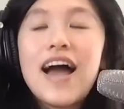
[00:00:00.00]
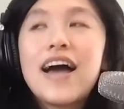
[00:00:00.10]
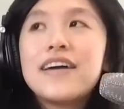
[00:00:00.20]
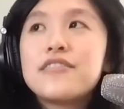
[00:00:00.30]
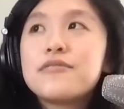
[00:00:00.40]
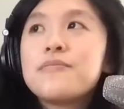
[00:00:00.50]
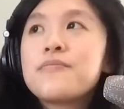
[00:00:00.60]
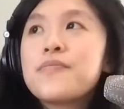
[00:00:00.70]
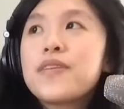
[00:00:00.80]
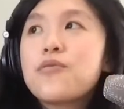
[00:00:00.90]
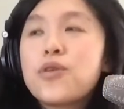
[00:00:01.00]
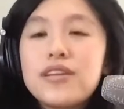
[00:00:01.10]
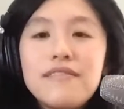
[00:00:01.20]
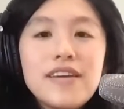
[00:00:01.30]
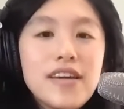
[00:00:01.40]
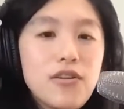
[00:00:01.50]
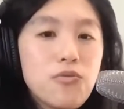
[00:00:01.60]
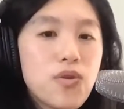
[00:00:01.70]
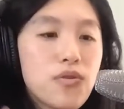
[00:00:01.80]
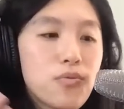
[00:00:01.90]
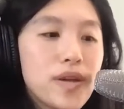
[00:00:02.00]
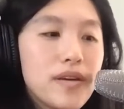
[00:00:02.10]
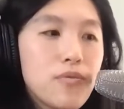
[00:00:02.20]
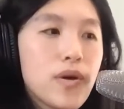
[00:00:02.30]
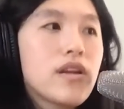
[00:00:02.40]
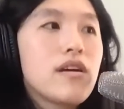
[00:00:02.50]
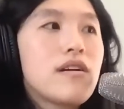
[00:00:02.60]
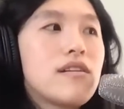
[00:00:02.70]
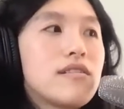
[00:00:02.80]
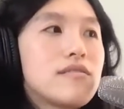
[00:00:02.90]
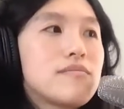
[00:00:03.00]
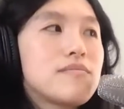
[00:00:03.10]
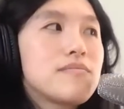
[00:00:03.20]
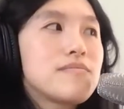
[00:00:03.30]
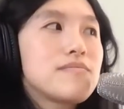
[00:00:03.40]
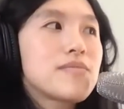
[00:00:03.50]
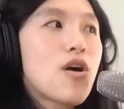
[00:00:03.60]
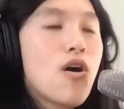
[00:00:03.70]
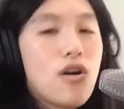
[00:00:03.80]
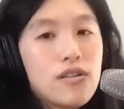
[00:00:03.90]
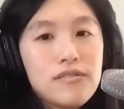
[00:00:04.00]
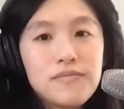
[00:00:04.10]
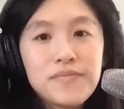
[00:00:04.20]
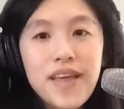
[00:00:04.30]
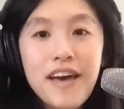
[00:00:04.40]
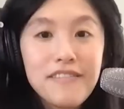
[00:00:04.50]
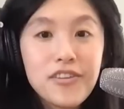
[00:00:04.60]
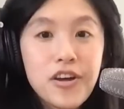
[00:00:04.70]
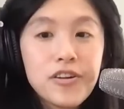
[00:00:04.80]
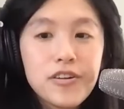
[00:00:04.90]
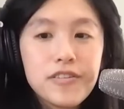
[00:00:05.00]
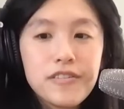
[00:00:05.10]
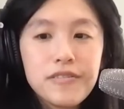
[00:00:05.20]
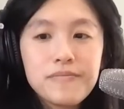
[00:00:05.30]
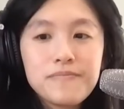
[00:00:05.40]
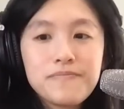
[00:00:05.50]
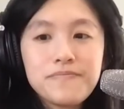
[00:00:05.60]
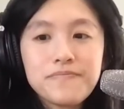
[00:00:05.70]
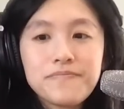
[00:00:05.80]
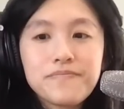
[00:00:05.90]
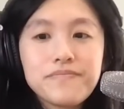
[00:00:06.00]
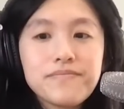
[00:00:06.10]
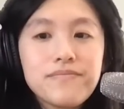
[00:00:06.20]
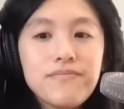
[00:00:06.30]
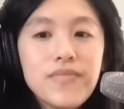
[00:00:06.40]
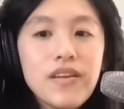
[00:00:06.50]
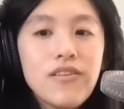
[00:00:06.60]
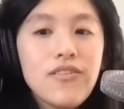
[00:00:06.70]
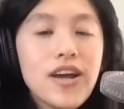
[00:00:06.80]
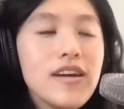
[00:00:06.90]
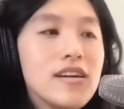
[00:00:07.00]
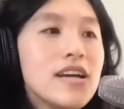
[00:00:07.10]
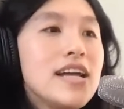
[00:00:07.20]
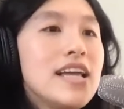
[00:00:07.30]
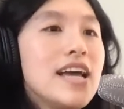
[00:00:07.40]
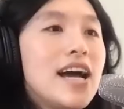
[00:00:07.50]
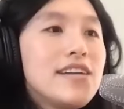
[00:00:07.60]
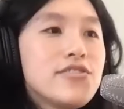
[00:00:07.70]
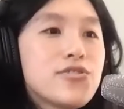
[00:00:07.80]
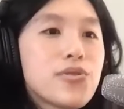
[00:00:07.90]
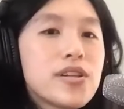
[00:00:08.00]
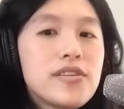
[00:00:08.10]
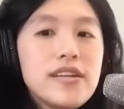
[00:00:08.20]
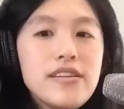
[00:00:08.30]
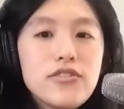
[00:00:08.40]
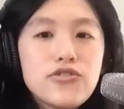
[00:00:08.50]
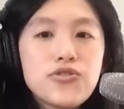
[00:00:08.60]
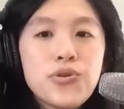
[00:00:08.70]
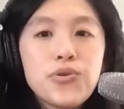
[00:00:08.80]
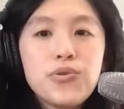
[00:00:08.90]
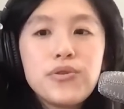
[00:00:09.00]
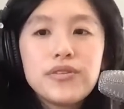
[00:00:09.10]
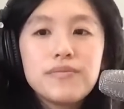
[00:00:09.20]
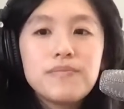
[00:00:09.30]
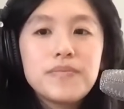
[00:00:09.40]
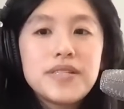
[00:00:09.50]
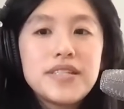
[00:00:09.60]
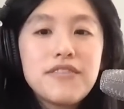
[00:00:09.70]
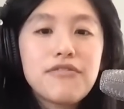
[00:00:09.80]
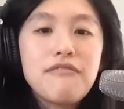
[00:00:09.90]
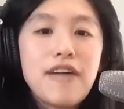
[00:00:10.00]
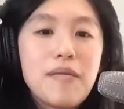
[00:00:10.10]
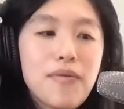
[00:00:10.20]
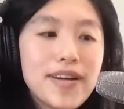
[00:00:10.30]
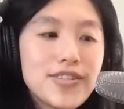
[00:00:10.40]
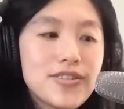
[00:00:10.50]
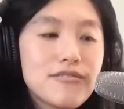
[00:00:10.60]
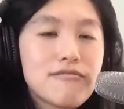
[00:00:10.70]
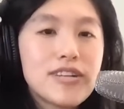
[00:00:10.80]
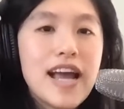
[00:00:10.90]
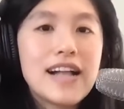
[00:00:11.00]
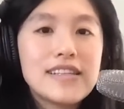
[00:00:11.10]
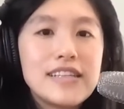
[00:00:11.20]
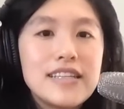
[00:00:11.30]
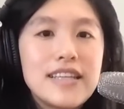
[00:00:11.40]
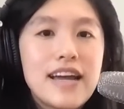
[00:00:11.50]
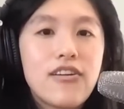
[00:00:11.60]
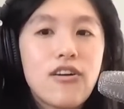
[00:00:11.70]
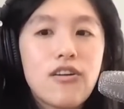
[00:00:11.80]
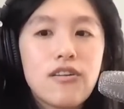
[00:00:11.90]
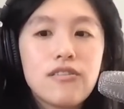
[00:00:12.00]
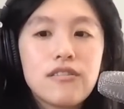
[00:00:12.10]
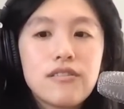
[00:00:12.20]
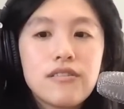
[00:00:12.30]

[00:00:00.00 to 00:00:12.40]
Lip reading: And we're living in what we would call heaven on earth. Okay? And so clearly there's two different vibrations of realities that are